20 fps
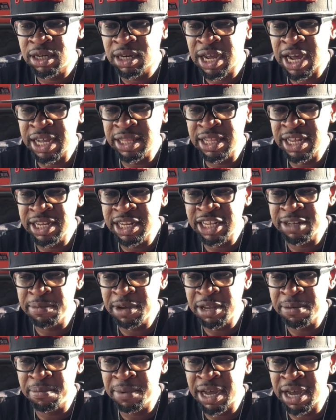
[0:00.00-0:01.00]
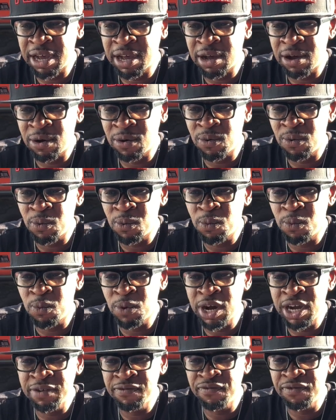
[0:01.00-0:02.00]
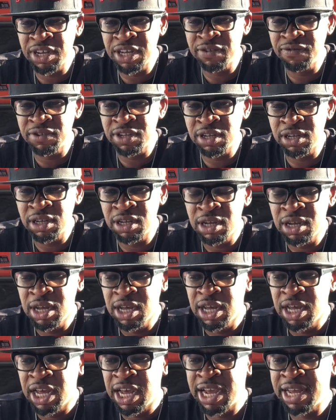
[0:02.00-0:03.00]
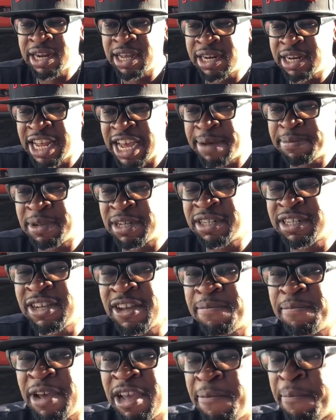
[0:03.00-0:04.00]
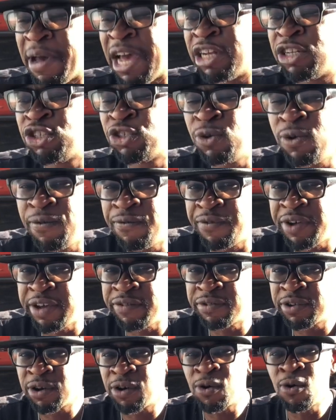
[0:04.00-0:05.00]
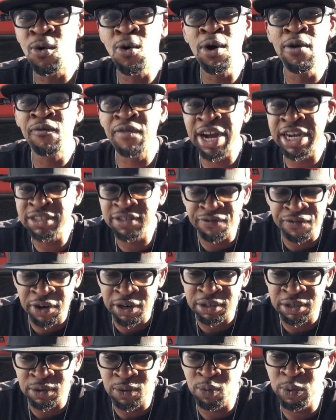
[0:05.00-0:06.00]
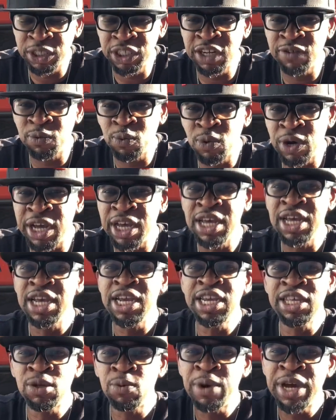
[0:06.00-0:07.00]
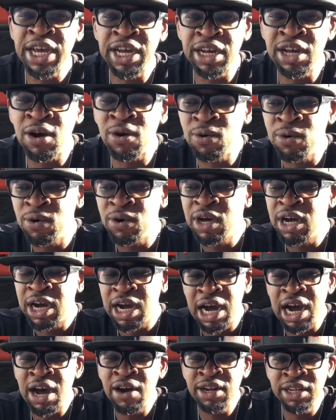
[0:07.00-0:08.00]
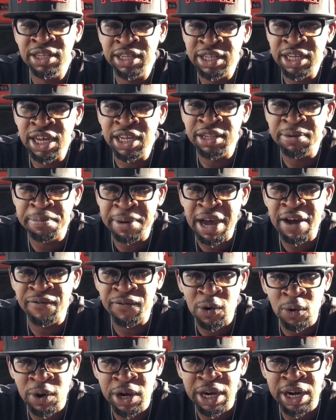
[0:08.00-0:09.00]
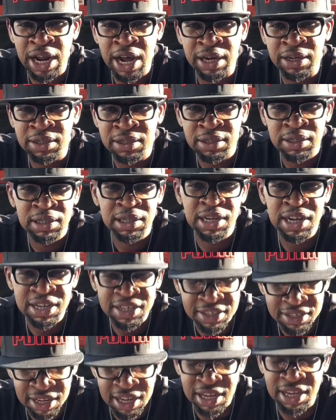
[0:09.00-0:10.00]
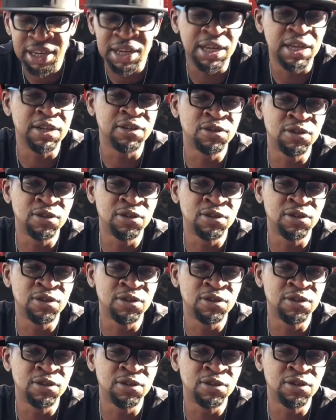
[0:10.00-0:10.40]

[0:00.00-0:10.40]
I think that's maybe about 150, and the adapter itself maybe about 250, or vice versa, whichever one. Either way it go, all that together about $400. Understand it?